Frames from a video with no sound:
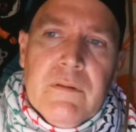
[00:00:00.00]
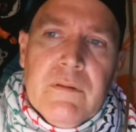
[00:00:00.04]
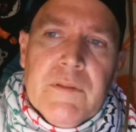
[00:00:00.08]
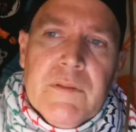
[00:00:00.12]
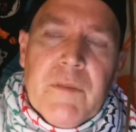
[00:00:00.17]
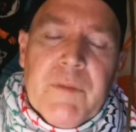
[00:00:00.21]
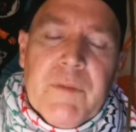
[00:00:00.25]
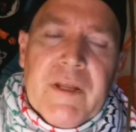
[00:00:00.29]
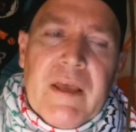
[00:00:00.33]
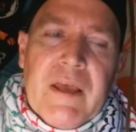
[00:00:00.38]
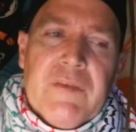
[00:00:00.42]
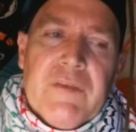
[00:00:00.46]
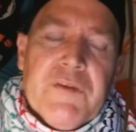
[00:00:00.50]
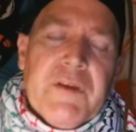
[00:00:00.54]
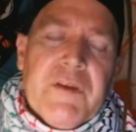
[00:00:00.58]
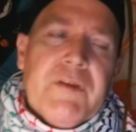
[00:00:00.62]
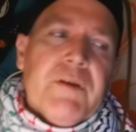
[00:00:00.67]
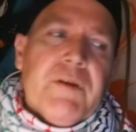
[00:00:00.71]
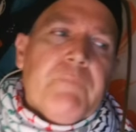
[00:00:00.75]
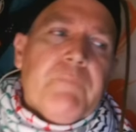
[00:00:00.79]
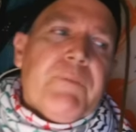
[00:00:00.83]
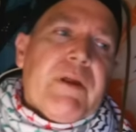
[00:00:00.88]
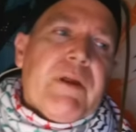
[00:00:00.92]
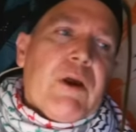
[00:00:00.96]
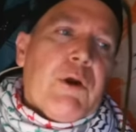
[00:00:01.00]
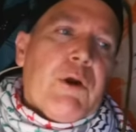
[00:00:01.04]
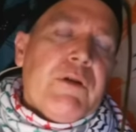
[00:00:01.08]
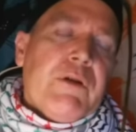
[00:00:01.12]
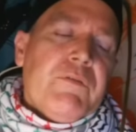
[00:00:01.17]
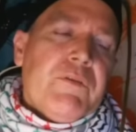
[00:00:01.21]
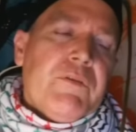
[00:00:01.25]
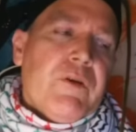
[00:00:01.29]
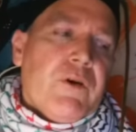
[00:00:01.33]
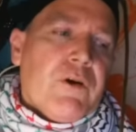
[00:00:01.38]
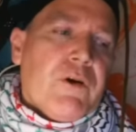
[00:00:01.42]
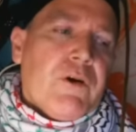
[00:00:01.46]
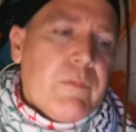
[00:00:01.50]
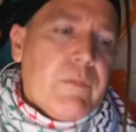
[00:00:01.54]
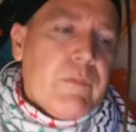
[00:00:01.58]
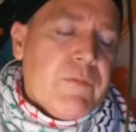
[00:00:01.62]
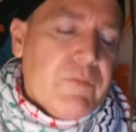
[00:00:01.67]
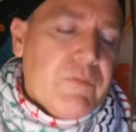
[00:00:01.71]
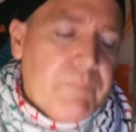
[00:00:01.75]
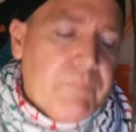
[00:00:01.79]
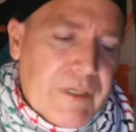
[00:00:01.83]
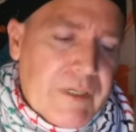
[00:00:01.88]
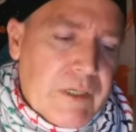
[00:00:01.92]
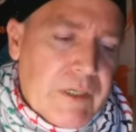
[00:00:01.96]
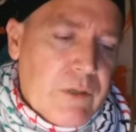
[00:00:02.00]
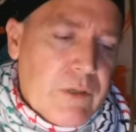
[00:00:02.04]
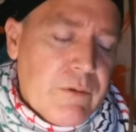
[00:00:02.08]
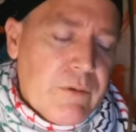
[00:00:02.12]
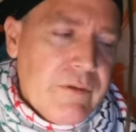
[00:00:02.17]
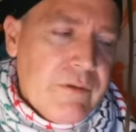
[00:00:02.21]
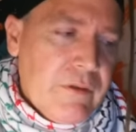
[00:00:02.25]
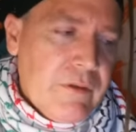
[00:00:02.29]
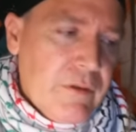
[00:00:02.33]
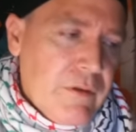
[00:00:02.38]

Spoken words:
they've been asking in comparative terms about,